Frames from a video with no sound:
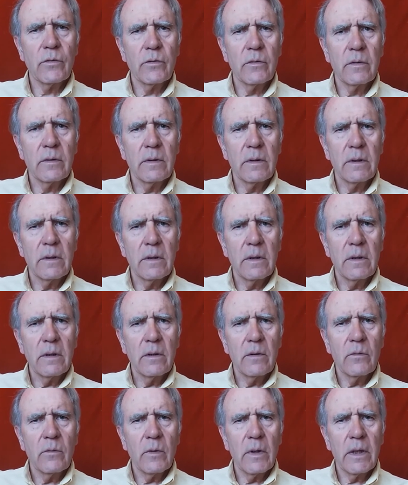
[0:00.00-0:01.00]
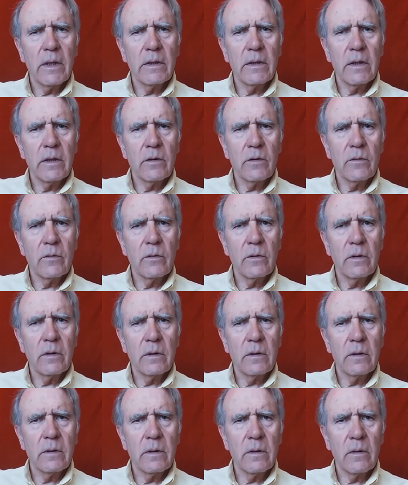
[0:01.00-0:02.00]
true, one and good,
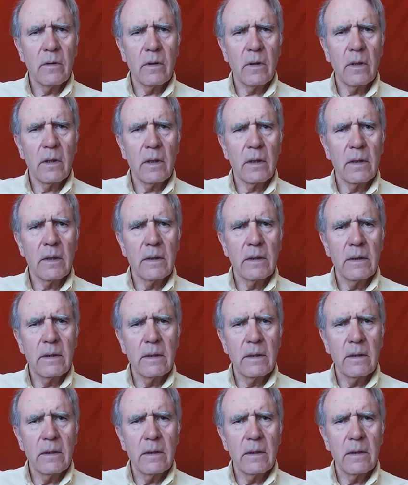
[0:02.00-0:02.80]
or